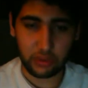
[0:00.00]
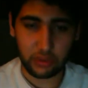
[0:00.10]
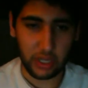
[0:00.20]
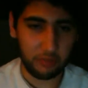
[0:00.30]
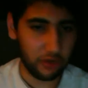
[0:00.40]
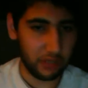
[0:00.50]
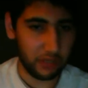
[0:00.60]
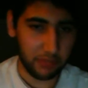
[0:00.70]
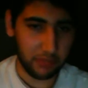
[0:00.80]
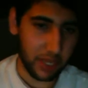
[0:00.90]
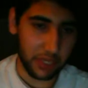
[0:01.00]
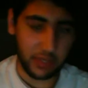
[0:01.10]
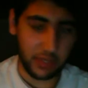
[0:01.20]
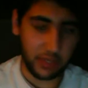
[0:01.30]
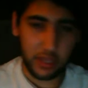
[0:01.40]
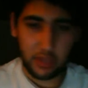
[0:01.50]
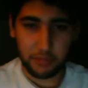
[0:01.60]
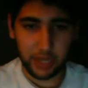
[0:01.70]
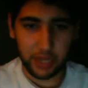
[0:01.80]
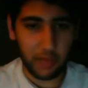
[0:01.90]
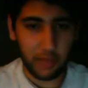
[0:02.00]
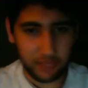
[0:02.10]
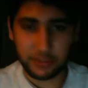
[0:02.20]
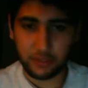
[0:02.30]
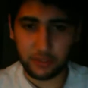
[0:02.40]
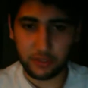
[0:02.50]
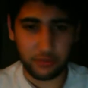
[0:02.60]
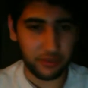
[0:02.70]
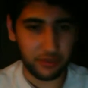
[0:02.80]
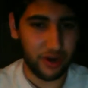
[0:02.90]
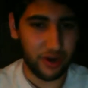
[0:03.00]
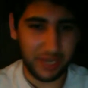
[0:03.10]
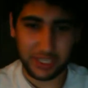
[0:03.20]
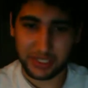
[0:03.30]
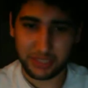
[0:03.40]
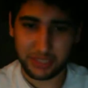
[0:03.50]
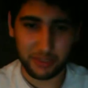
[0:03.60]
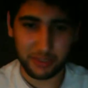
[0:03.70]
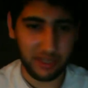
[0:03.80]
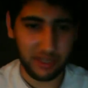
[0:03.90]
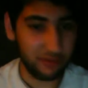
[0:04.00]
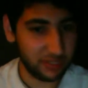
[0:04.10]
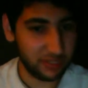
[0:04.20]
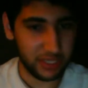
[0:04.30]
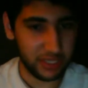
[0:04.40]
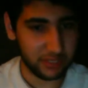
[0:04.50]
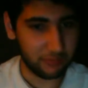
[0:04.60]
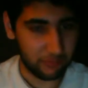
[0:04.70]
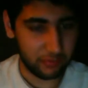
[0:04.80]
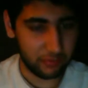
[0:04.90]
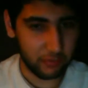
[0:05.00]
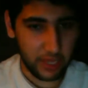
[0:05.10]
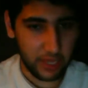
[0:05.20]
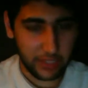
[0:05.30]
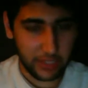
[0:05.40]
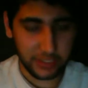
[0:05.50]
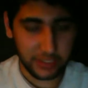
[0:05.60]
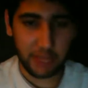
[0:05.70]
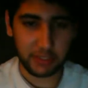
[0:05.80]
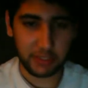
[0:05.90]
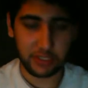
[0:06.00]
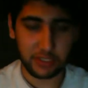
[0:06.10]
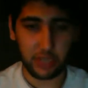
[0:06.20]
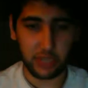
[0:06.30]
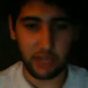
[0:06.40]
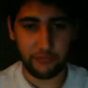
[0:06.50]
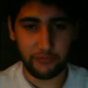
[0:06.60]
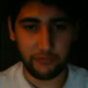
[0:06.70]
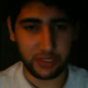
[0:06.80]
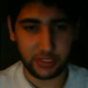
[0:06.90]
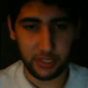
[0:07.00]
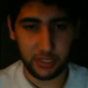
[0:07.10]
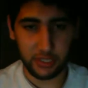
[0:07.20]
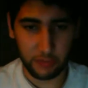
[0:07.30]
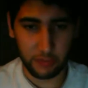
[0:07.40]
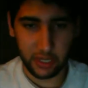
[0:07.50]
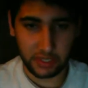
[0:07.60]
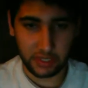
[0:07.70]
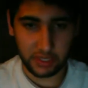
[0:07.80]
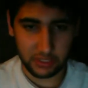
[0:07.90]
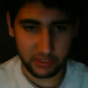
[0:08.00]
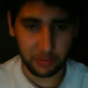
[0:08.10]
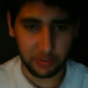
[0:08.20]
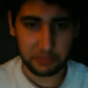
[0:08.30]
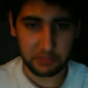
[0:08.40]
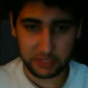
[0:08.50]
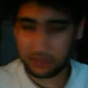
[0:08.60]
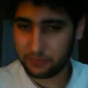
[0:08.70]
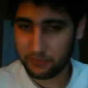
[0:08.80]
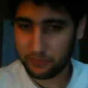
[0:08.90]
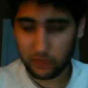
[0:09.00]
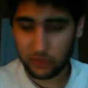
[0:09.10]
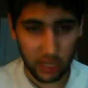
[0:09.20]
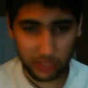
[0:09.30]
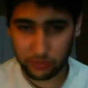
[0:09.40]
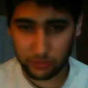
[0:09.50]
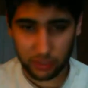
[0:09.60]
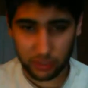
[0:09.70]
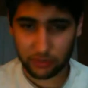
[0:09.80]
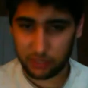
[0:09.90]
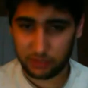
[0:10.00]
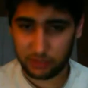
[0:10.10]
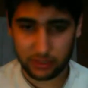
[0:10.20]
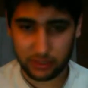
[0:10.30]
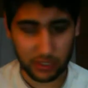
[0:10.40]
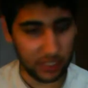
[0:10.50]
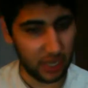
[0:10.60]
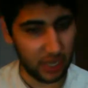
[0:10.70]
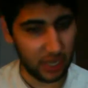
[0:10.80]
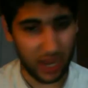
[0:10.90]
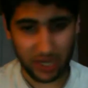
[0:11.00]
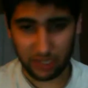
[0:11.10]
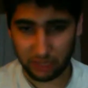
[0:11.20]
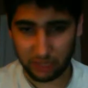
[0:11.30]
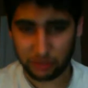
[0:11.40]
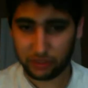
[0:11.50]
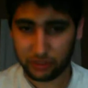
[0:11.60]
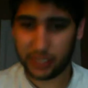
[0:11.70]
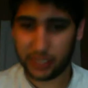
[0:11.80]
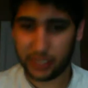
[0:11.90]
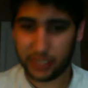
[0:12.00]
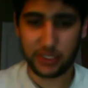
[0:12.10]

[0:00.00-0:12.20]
I'm creating mine, but I want him to do the drawings. But it would take some time until I finish writing the scripts. I like to write scripts, and I love doing that.